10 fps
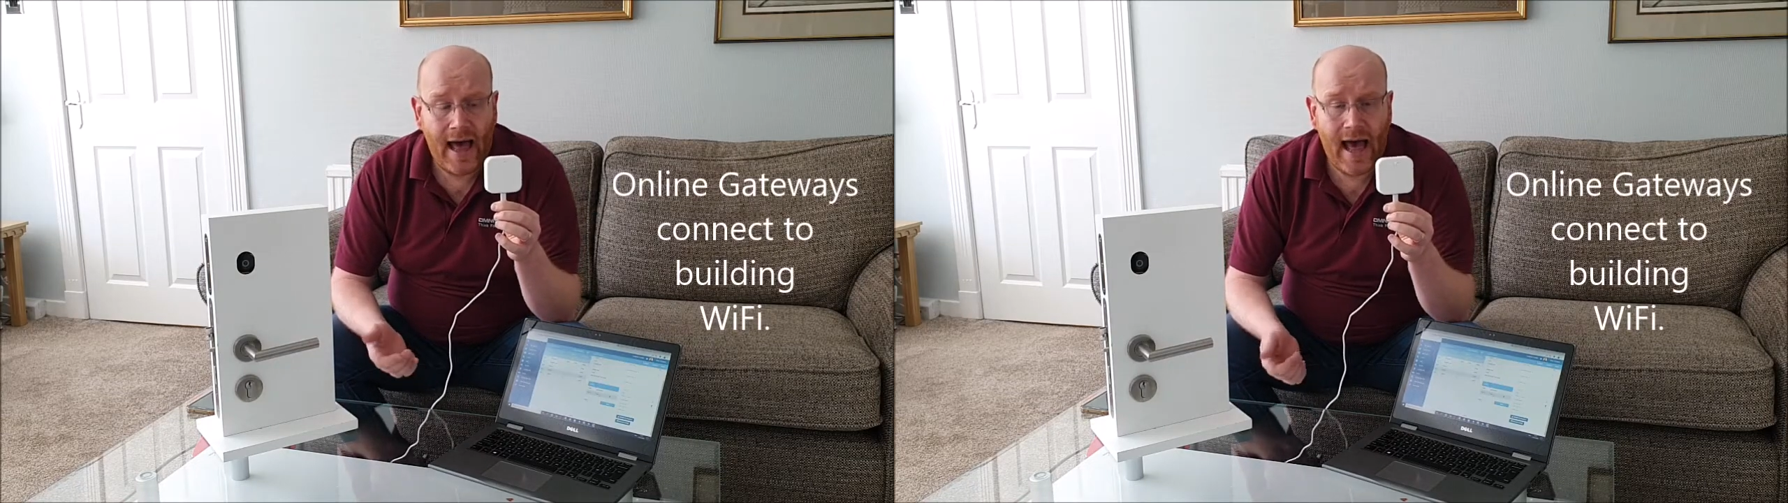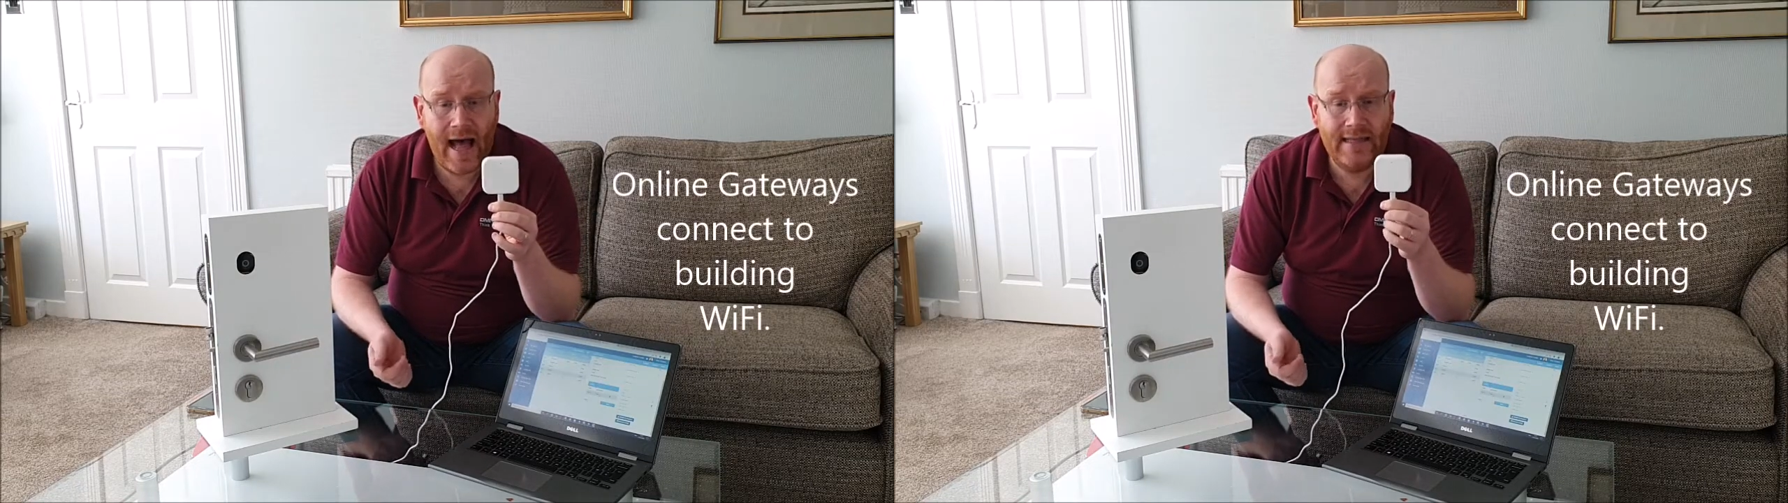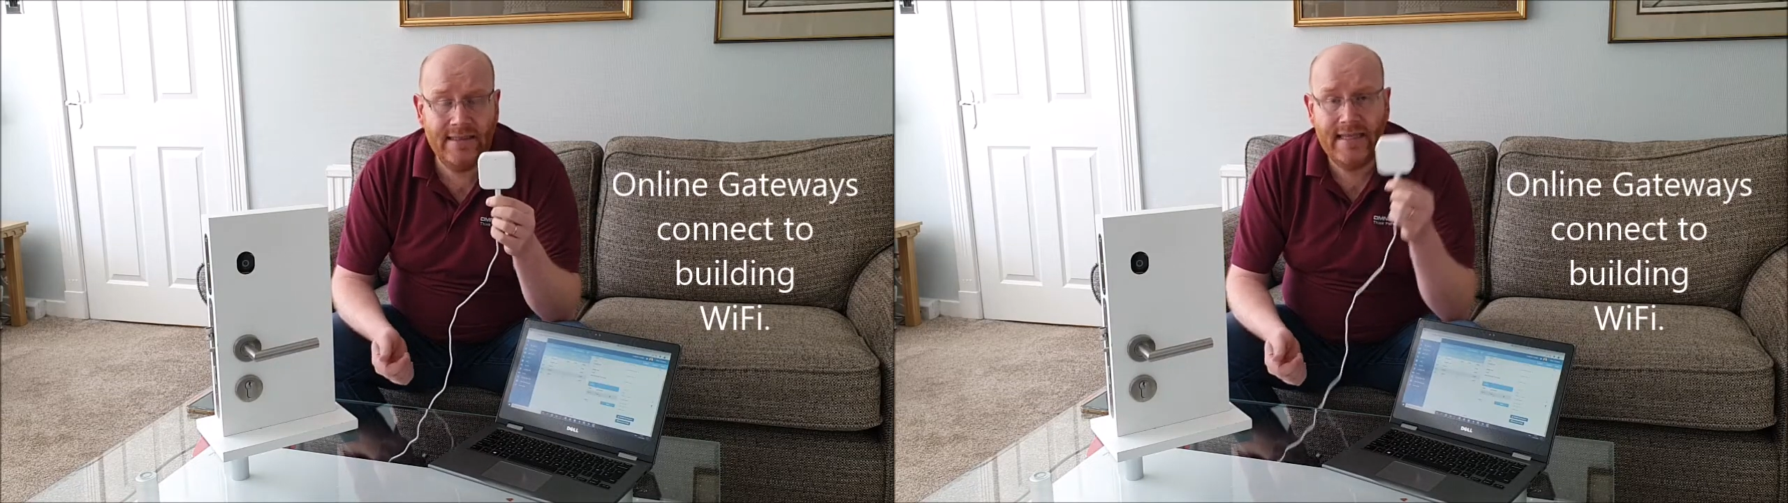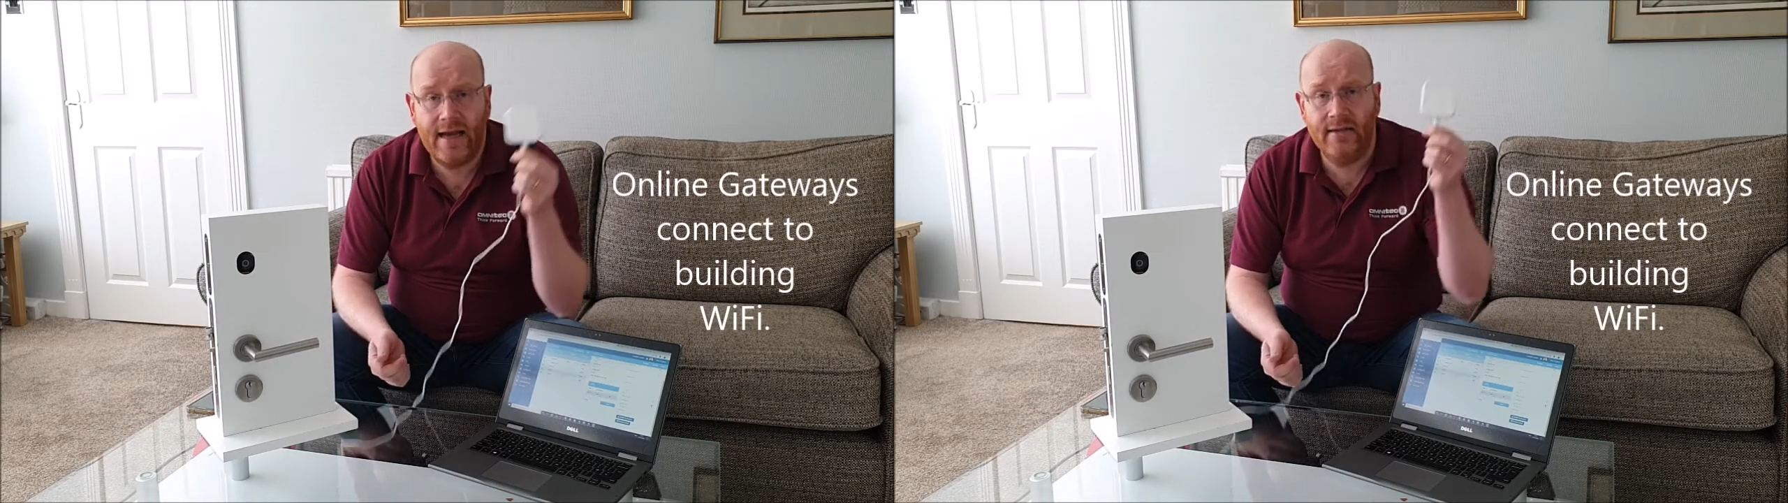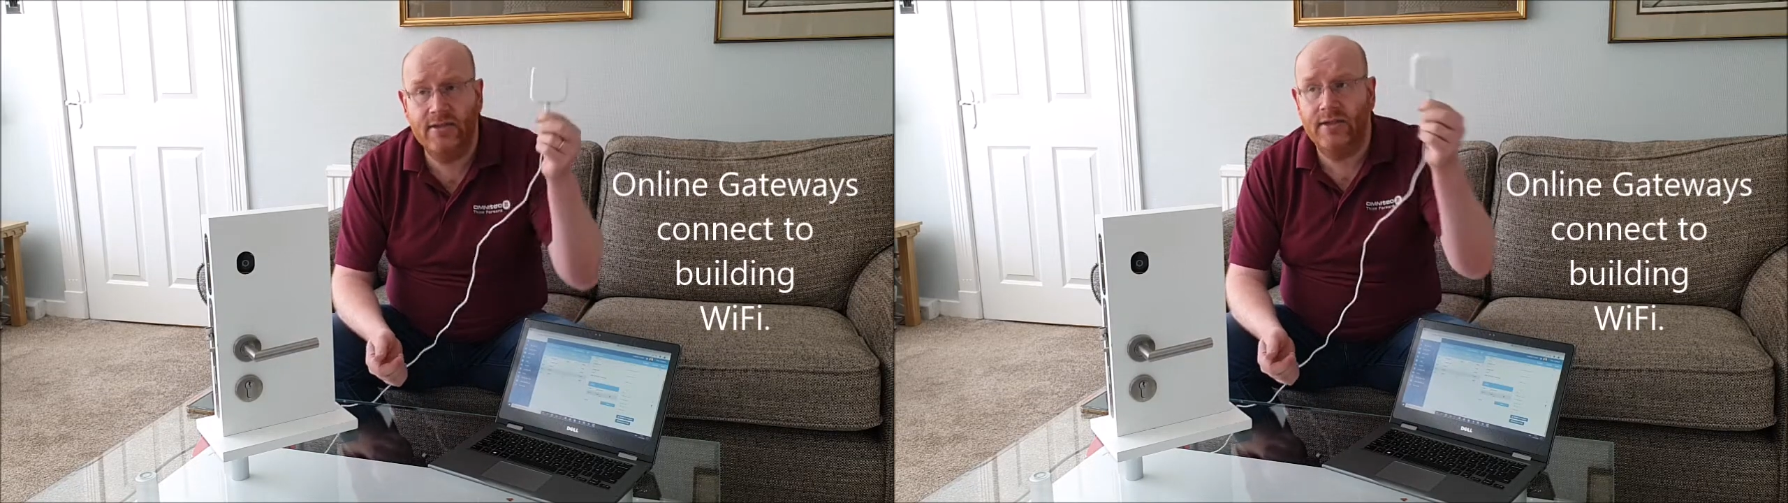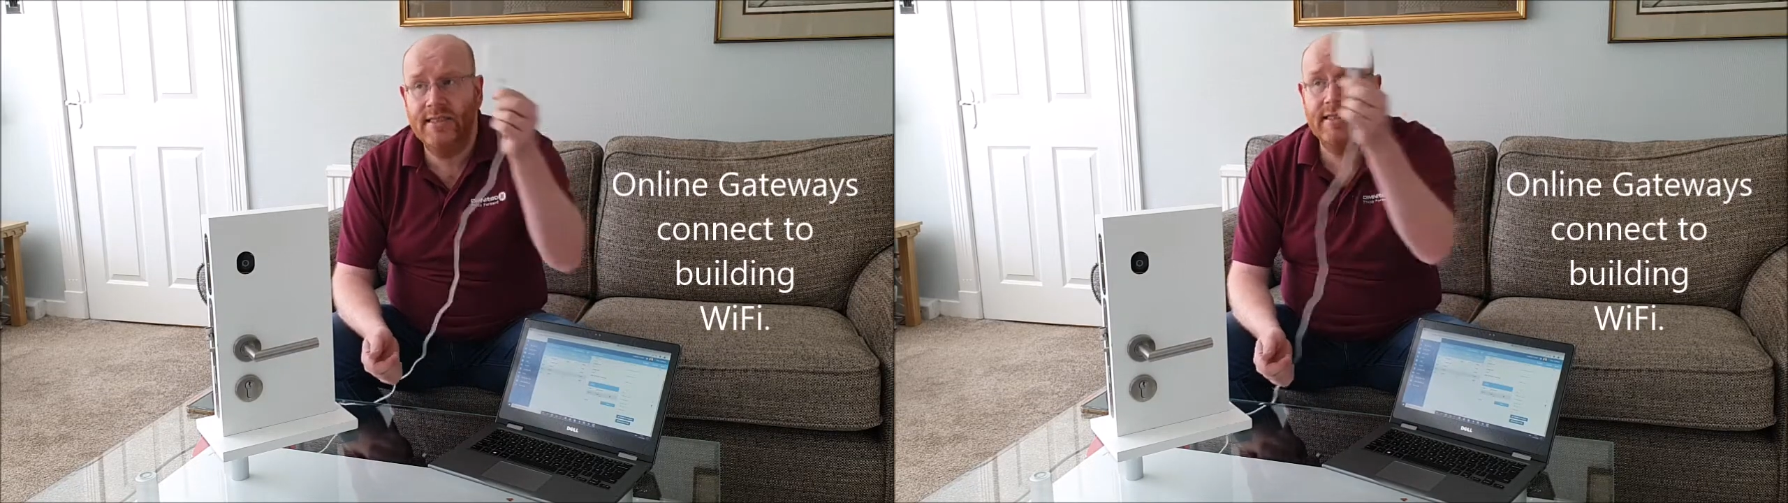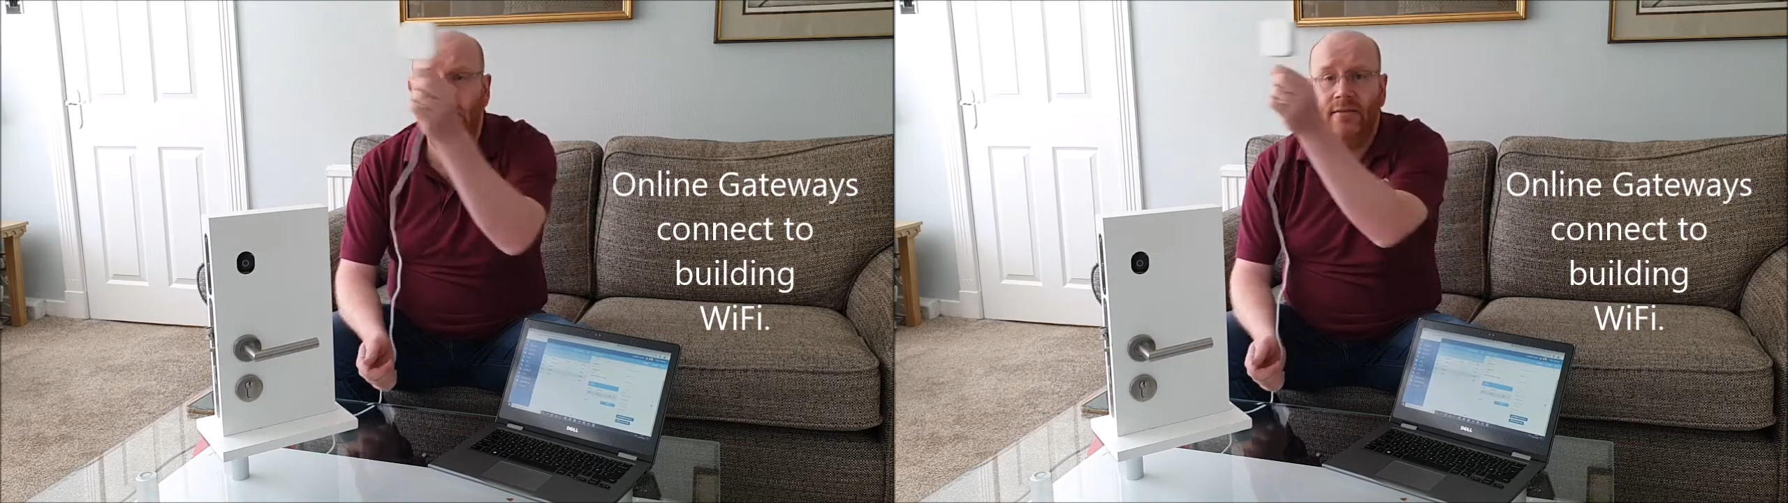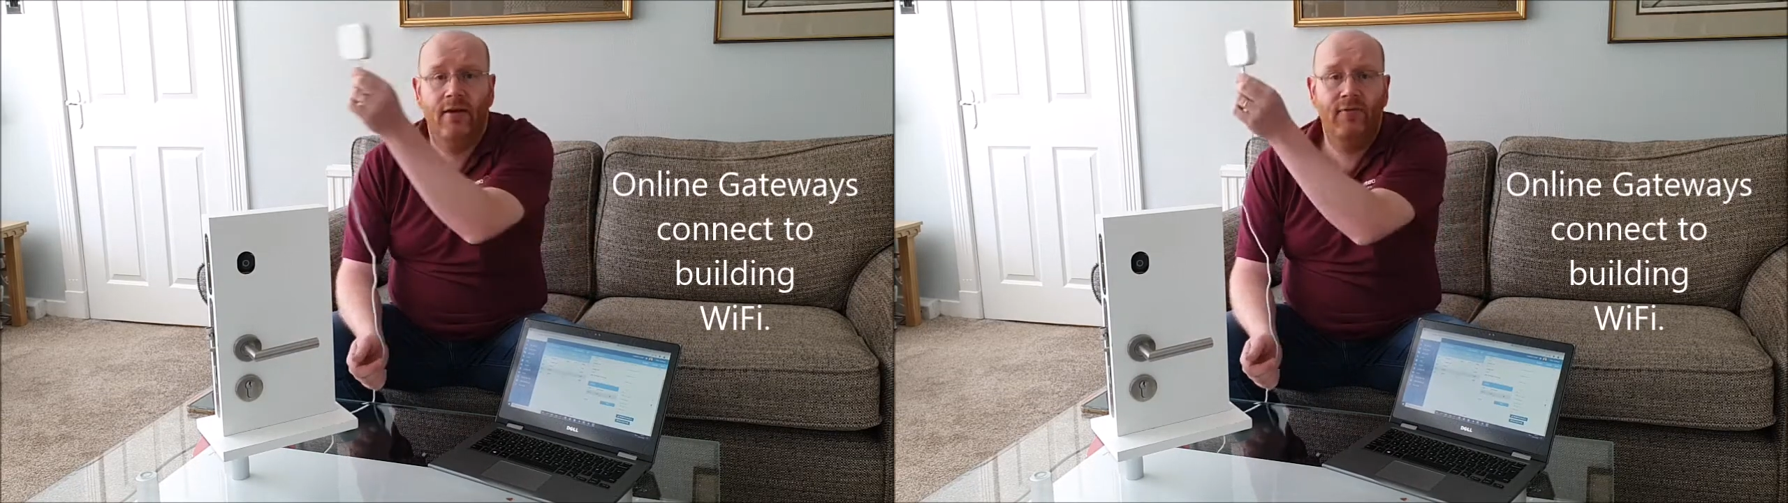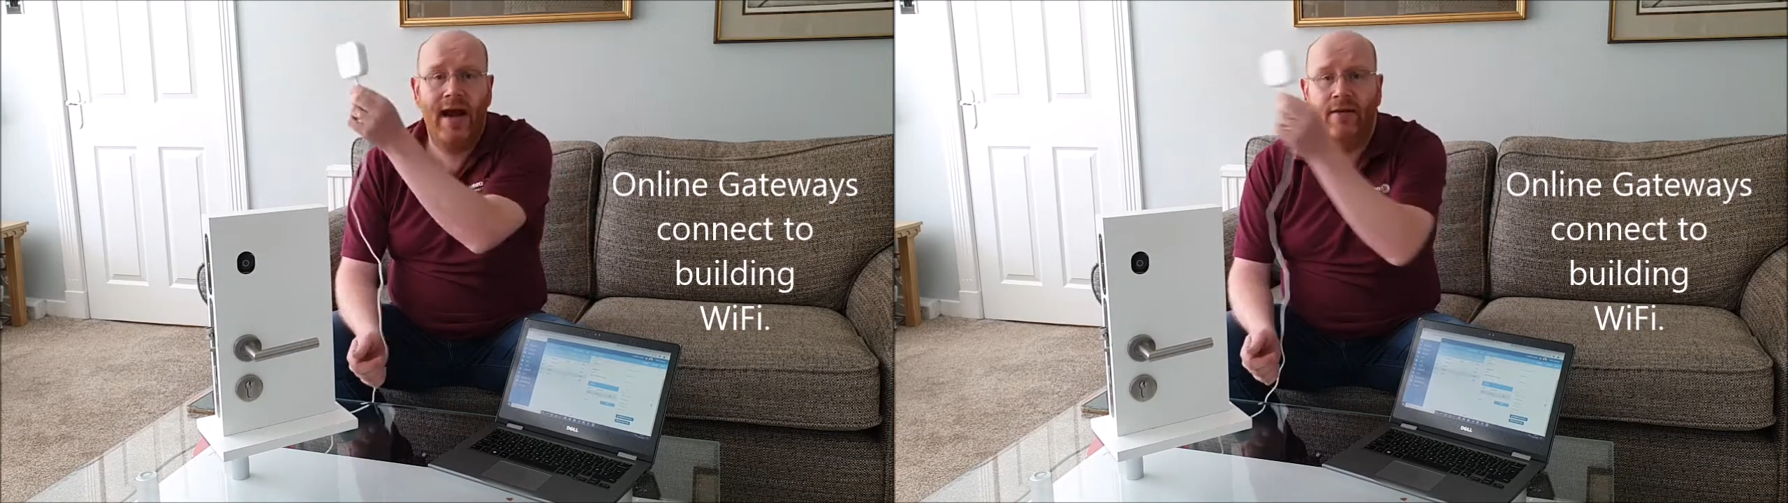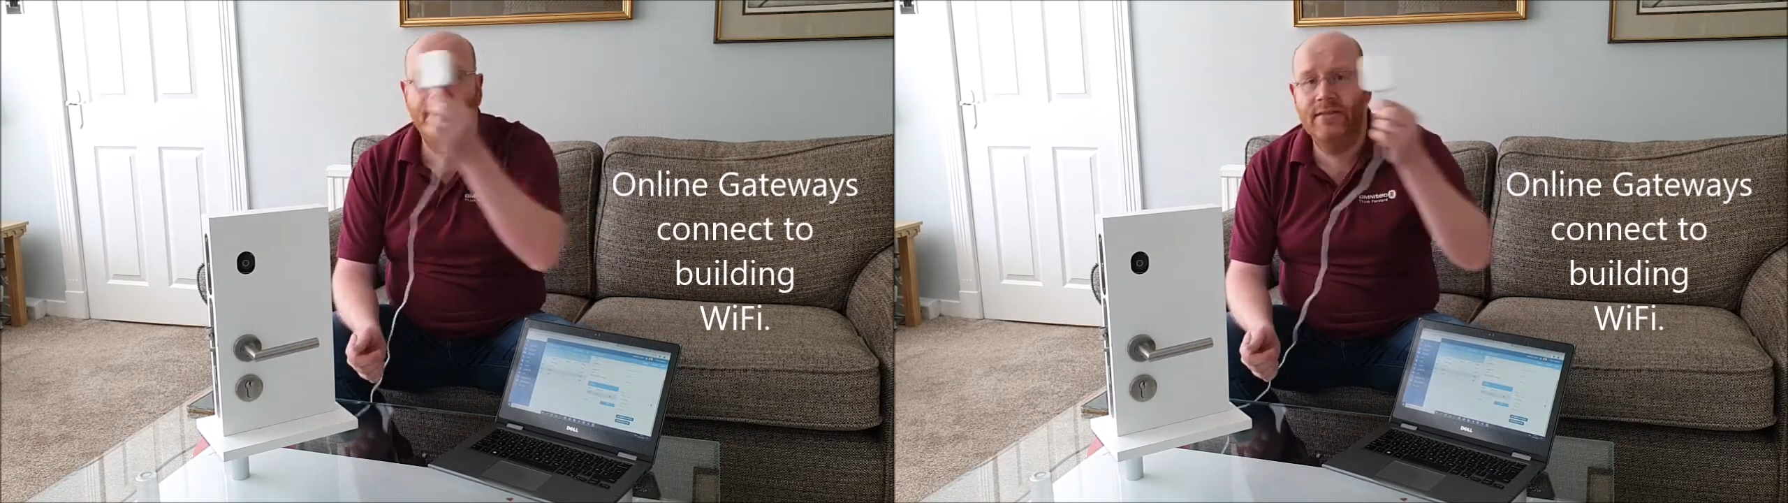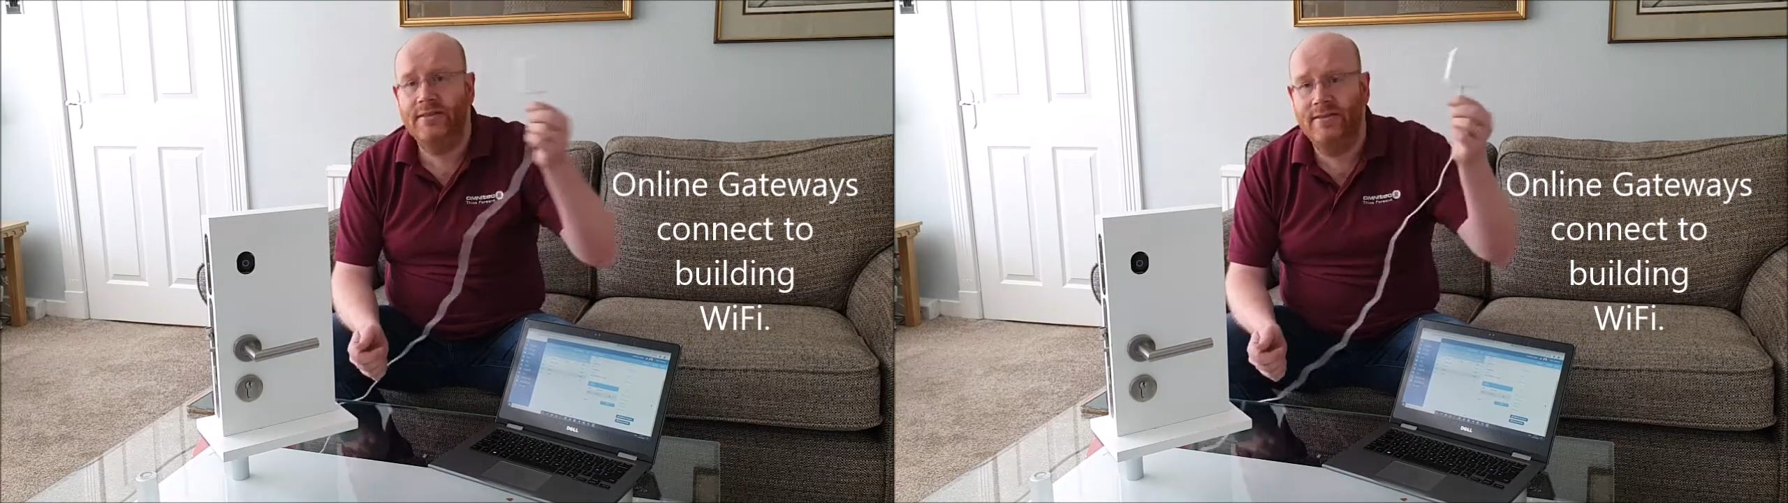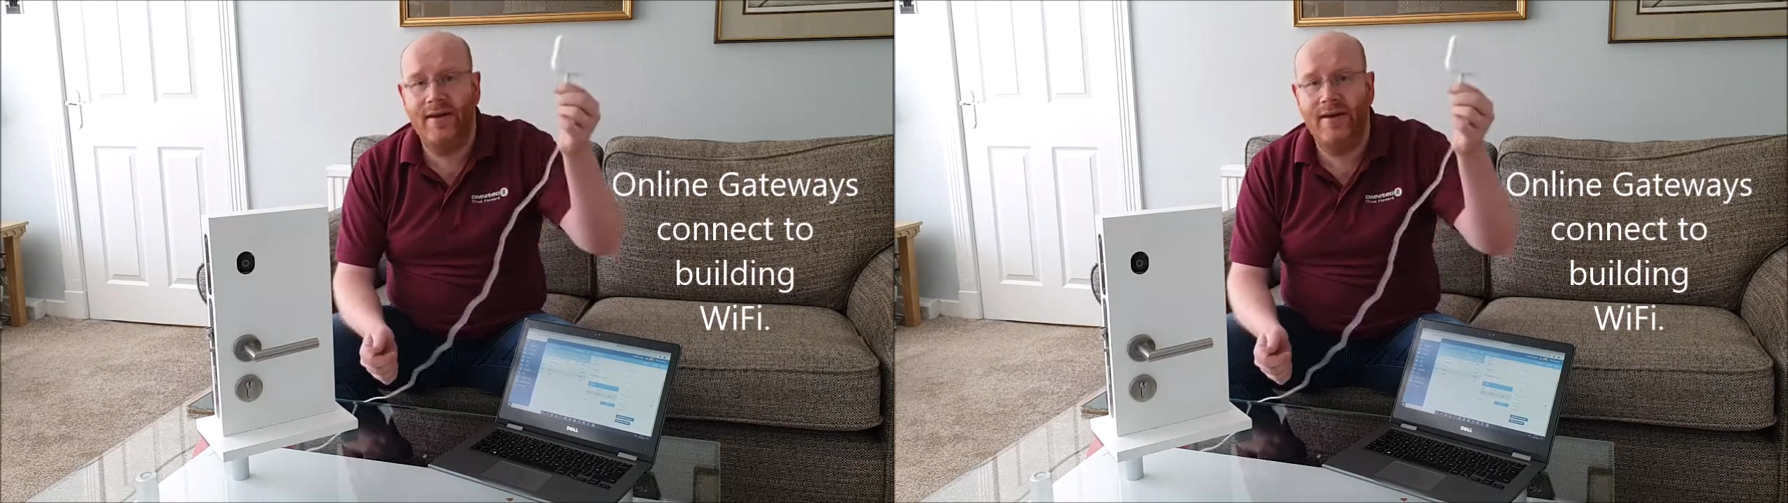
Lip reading: and they are dotted around the